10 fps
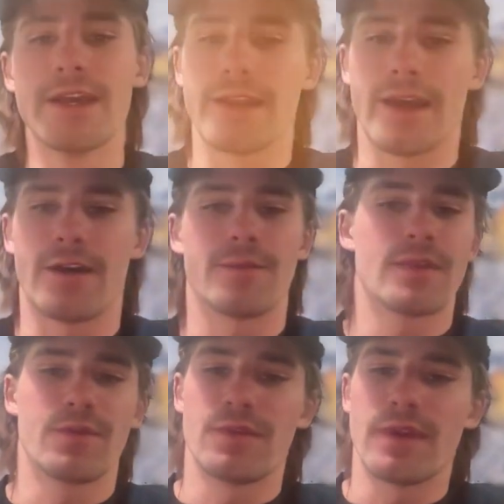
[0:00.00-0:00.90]
Now,
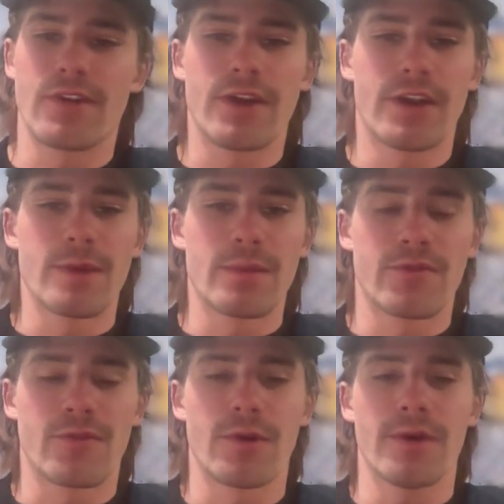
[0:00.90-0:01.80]
if you've never heard of me
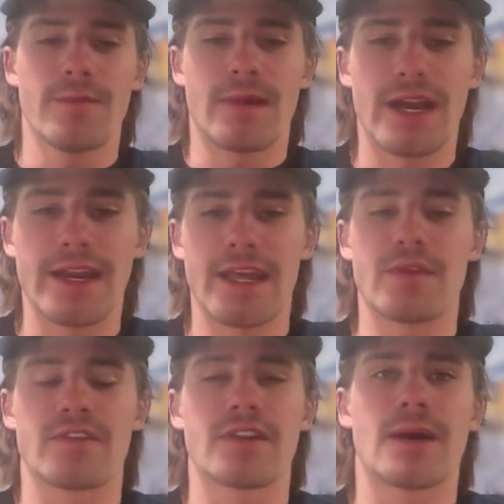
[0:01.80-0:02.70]
before, my
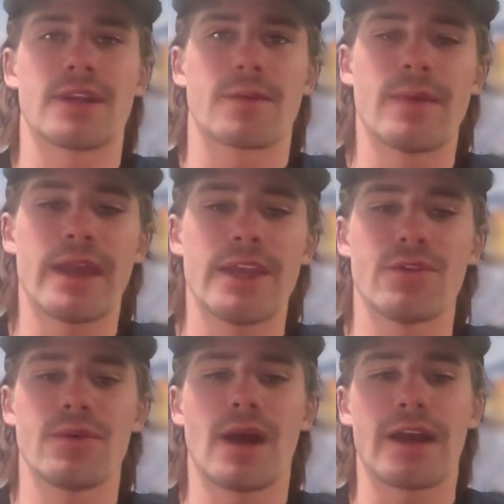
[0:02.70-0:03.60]
name is Dominic Mayu.